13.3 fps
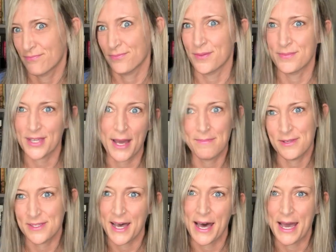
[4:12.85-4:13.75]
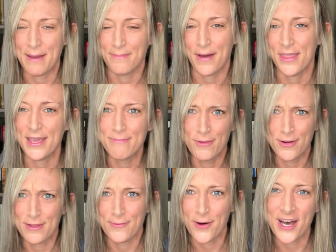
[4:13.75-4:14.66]
from time to time, I think more
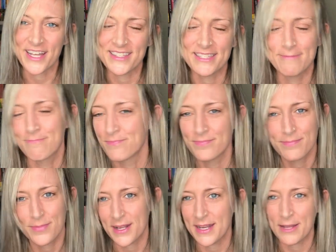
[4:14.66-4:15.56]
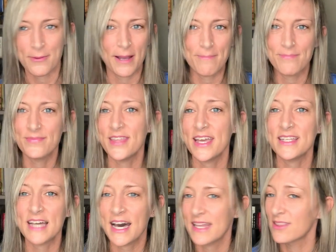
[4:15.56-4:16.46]
than once. But anyway, they
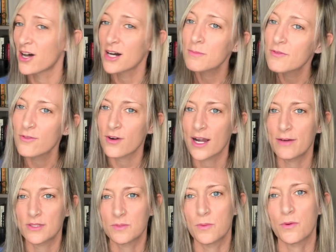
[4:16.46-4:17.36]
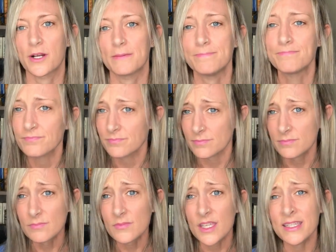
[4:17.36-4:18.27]
died long before I was born.
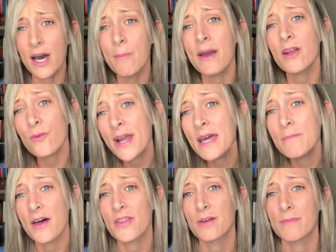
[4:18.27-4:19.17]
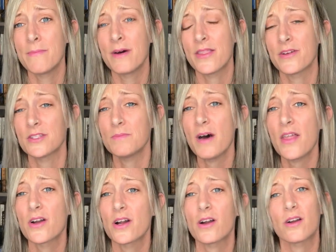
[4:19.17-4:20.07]
Now, my grandmother, my mother's
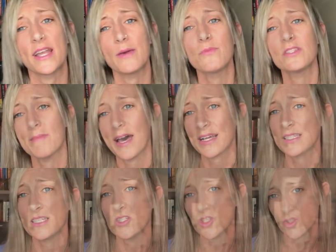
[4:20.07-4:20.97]
mother, her name was Maxine